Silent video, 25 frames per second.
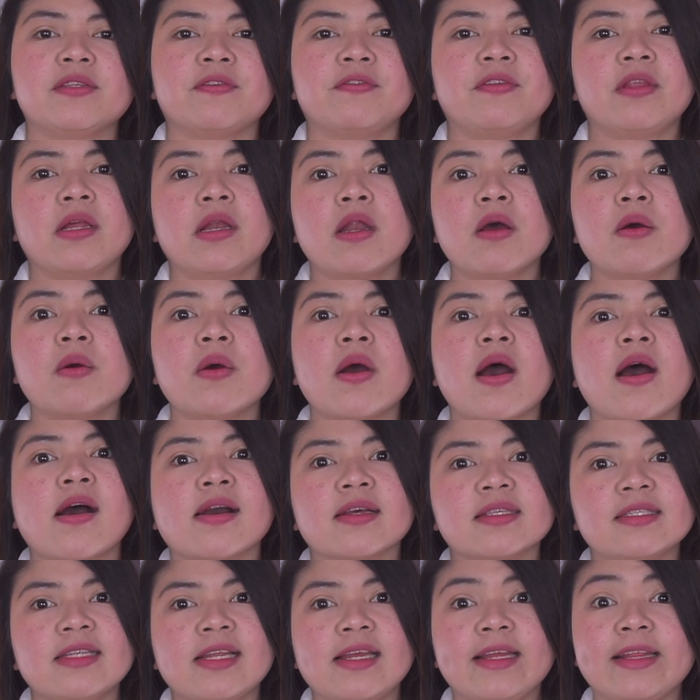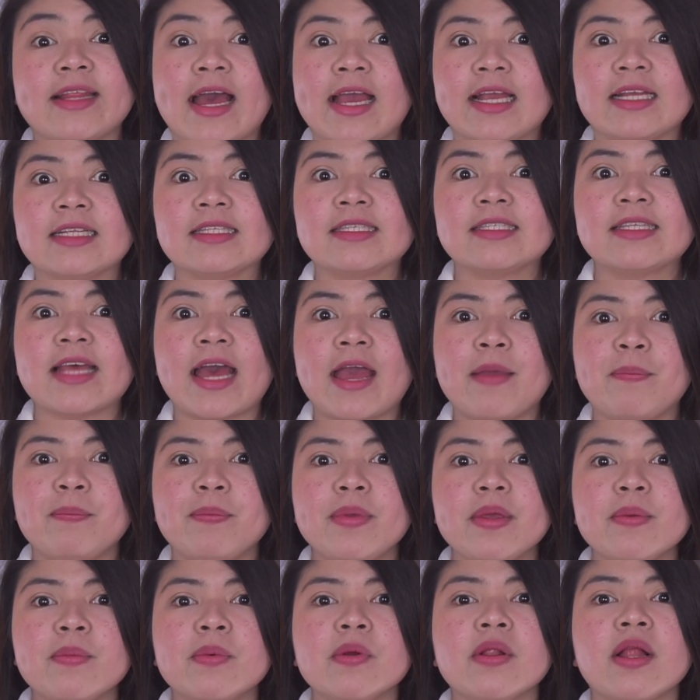of the low oxalate diet say
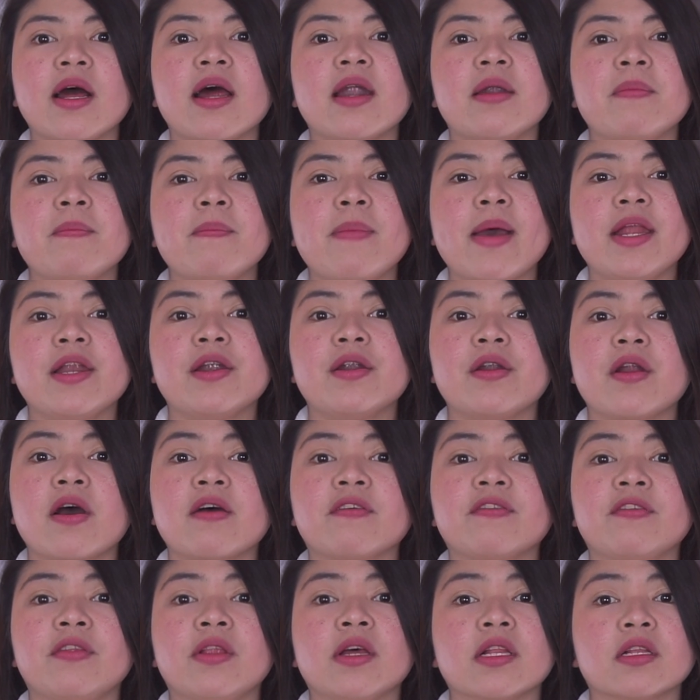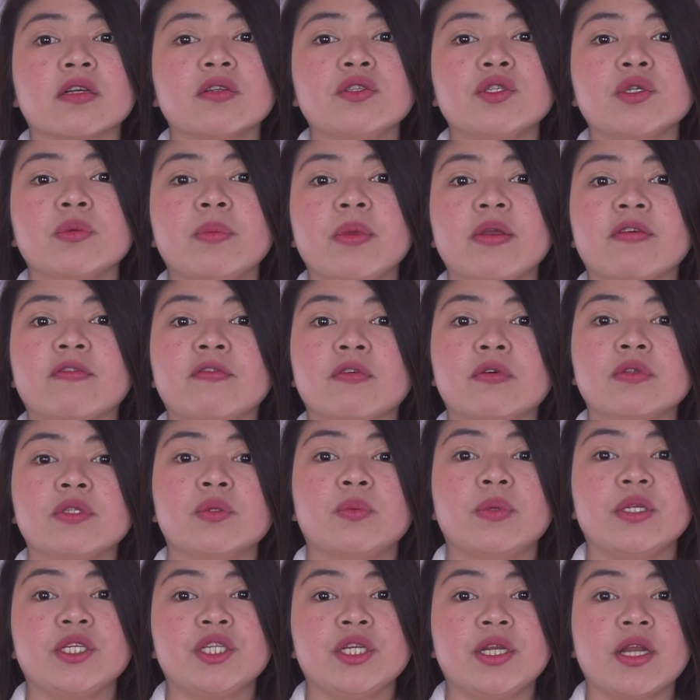people are better off not consuming foods
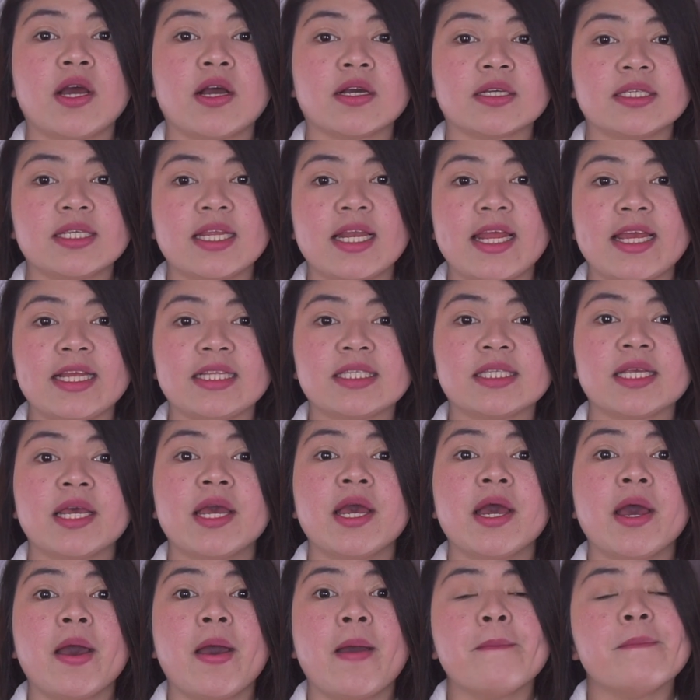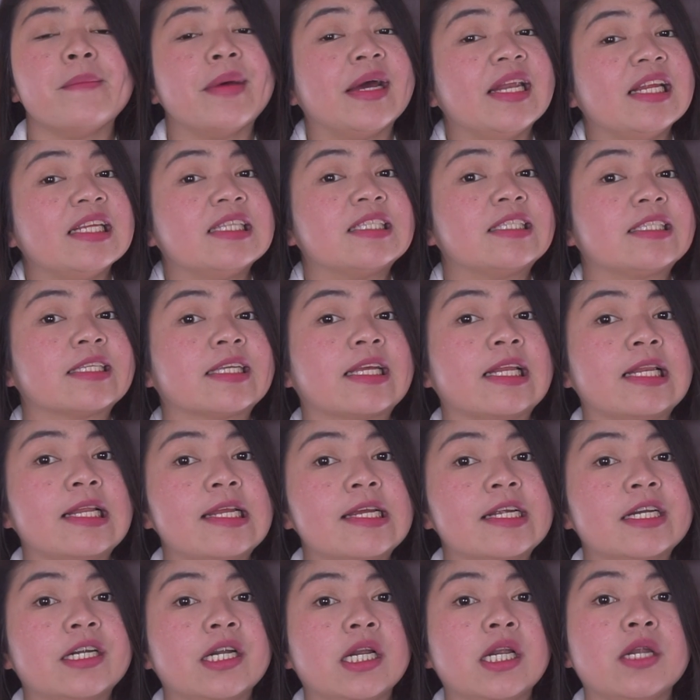rich in oxalates, but it's
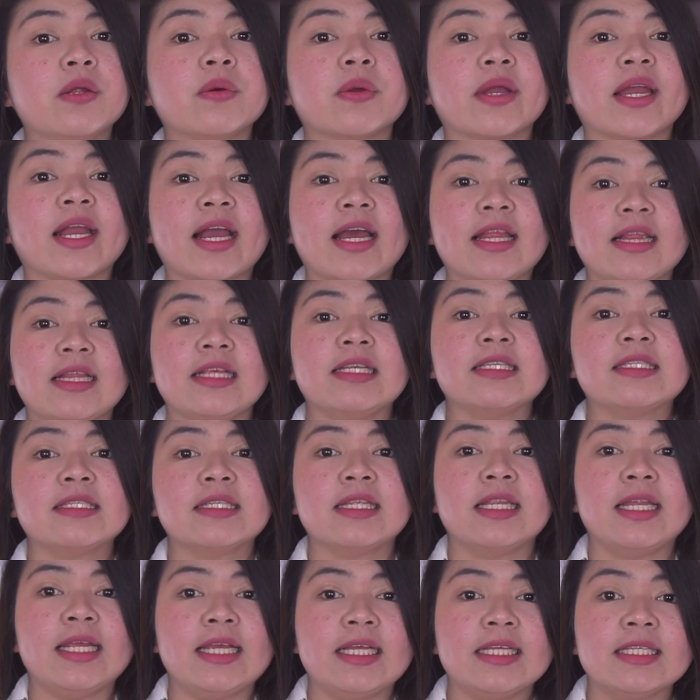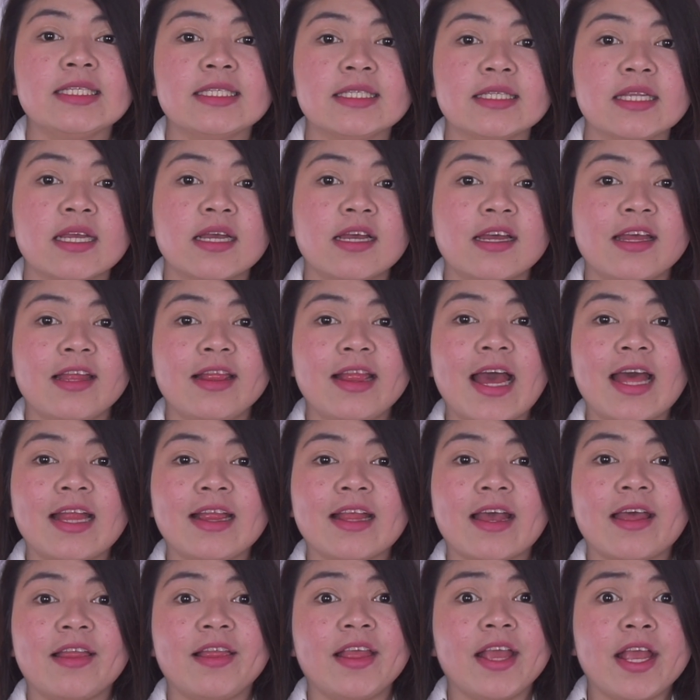clear looking at this list
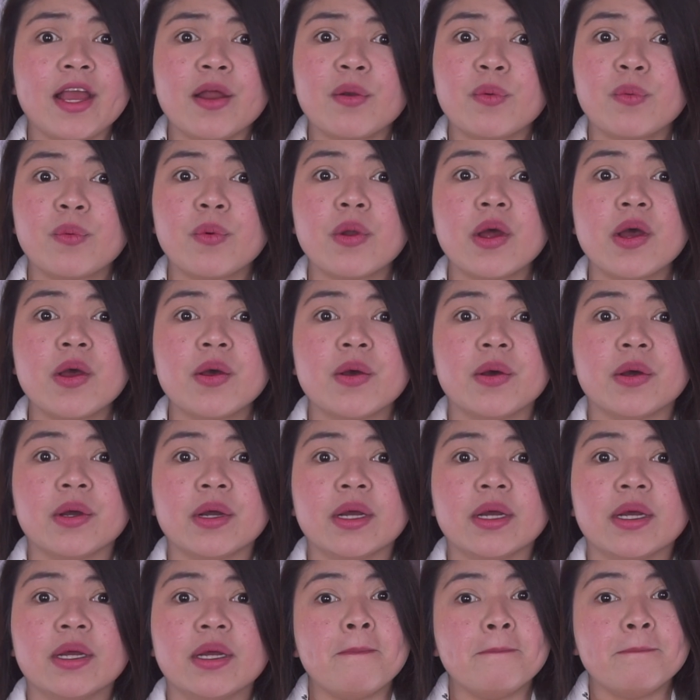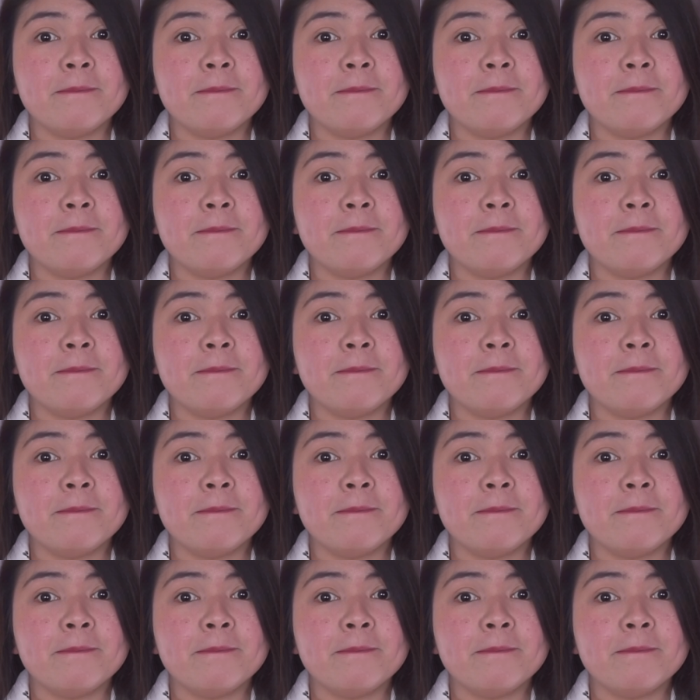that they are wrong.